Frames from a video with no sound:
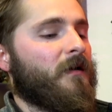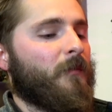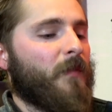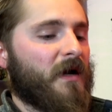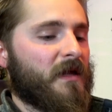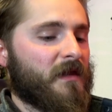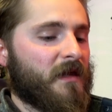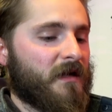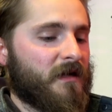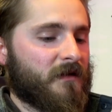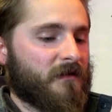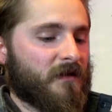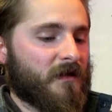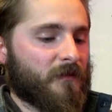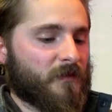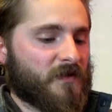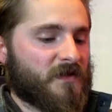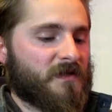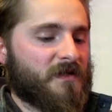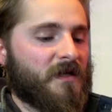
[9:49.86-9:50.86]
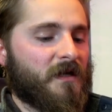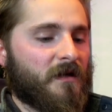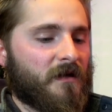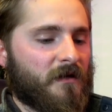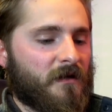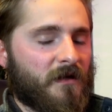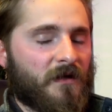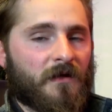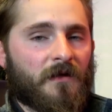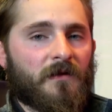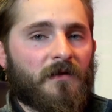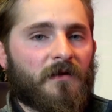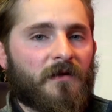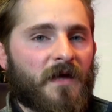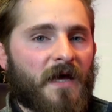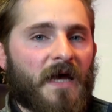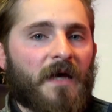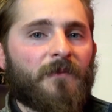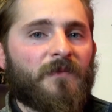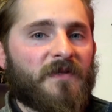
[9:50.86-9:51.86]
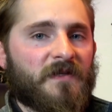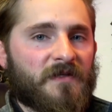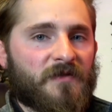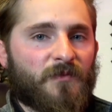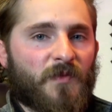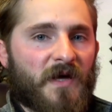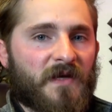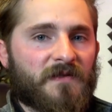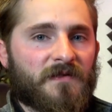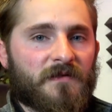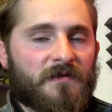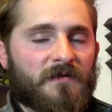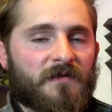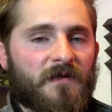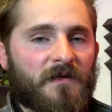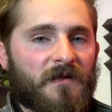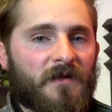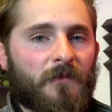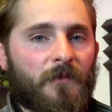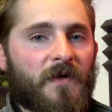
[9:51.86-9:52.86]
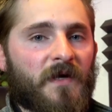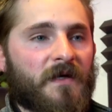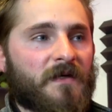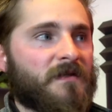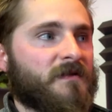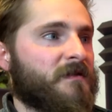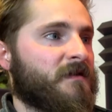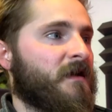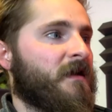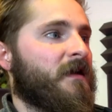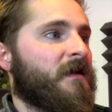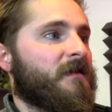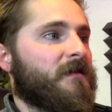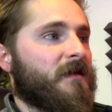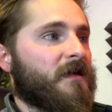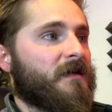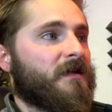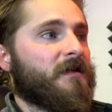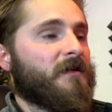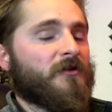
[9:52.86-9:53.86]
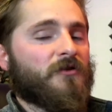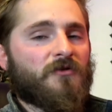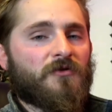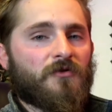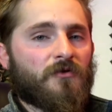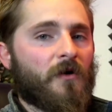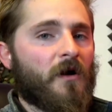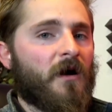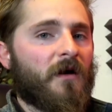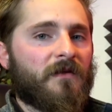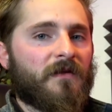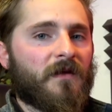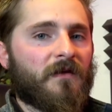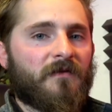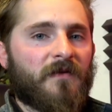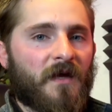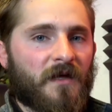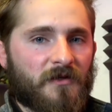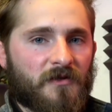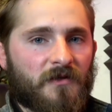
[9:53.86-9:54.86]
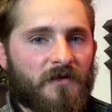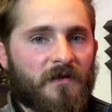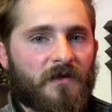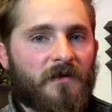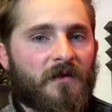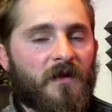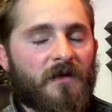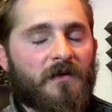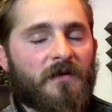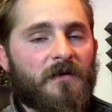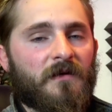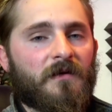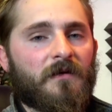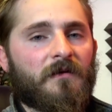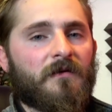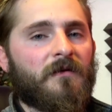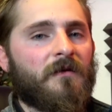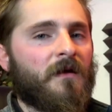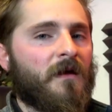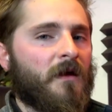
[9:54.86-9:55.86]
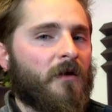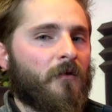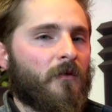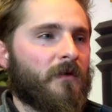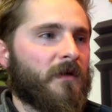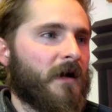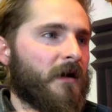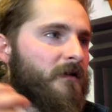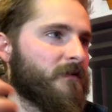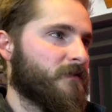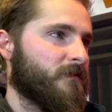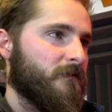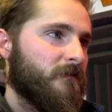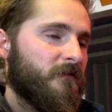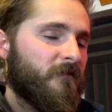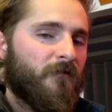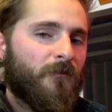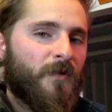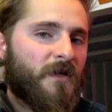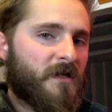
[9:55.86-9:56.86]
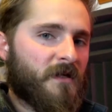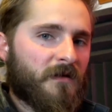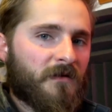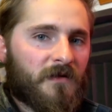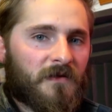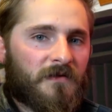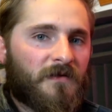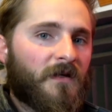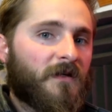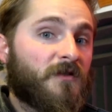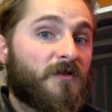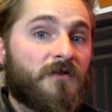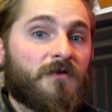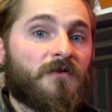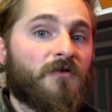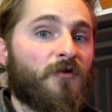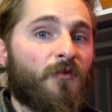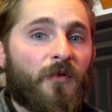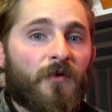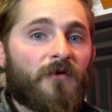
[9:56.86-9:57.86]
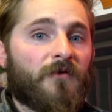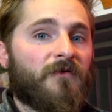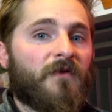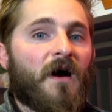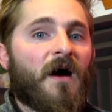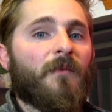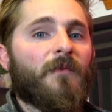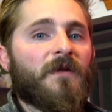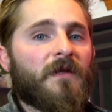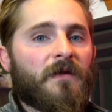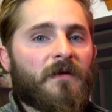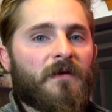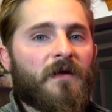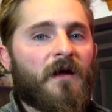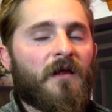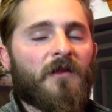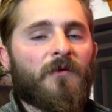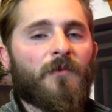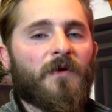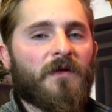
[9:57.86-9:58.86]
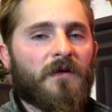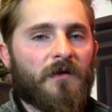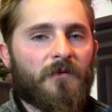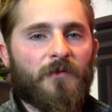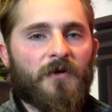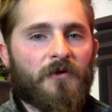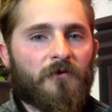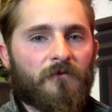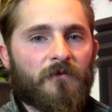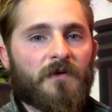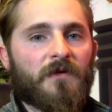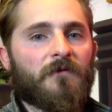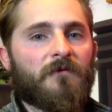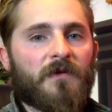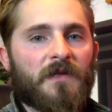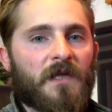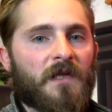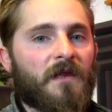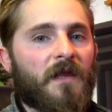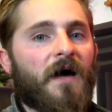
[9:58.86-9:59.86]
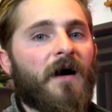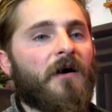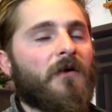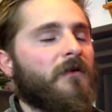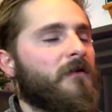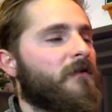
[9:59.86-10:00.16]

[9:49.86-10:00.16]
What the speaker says: By letting them sit in the empty spaces in the mix, they can draw the attention that they need without sort of being this like super dominant element and being really, really loud.